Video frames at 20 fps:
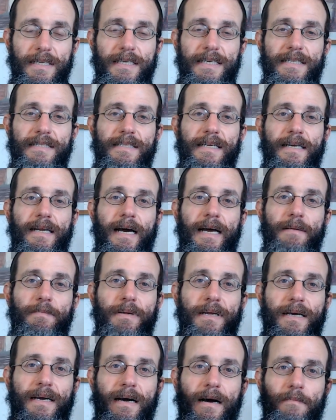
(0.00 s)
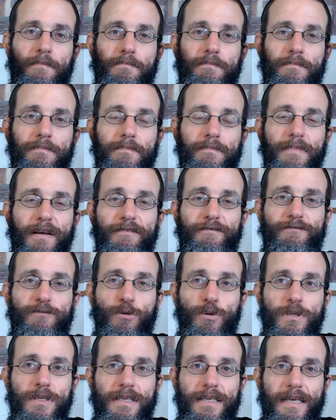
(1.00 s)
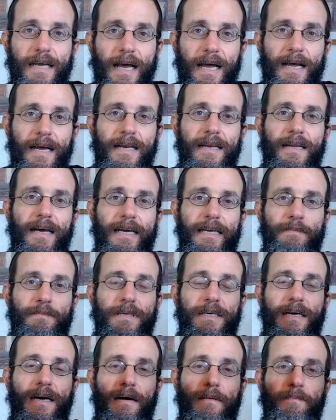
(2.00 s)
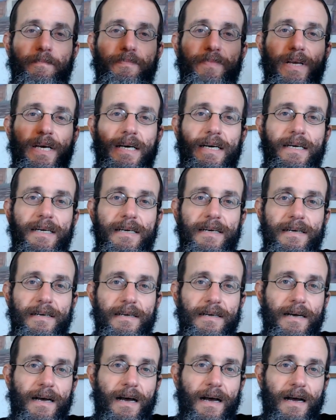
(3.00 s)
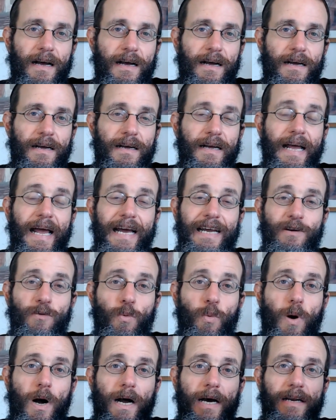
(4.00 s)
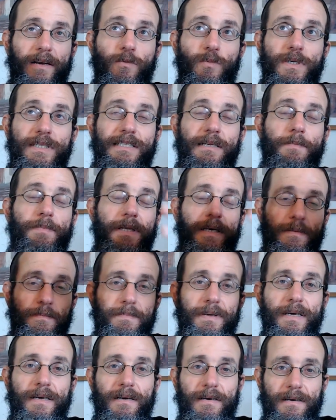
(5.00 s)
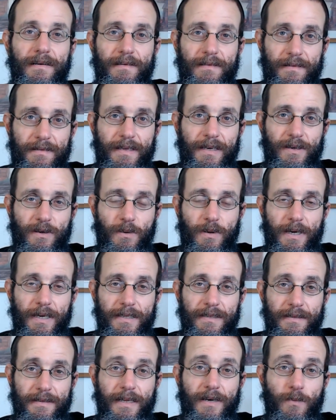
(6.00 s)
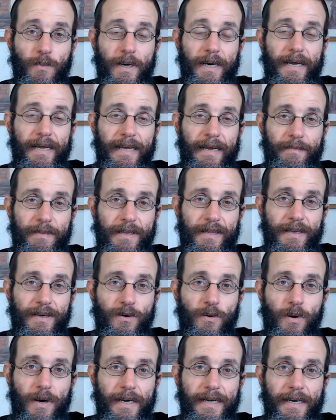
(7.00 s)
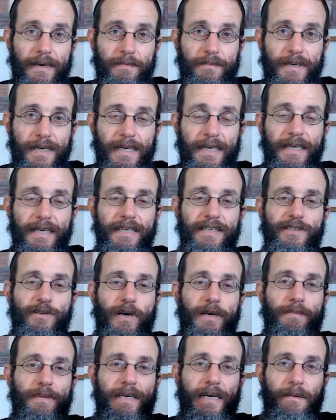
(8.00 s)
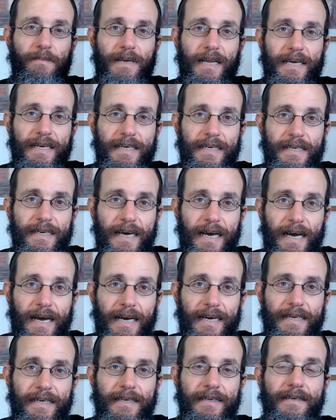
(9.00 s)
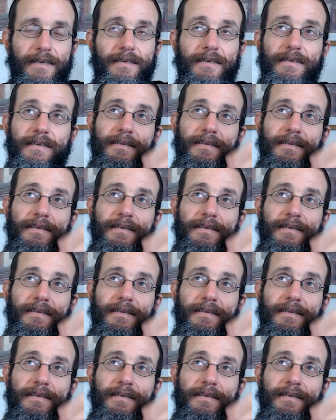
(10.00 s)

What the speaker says: is that I become mevutal, I become at one with something bigger than who I am. So I become like an ein,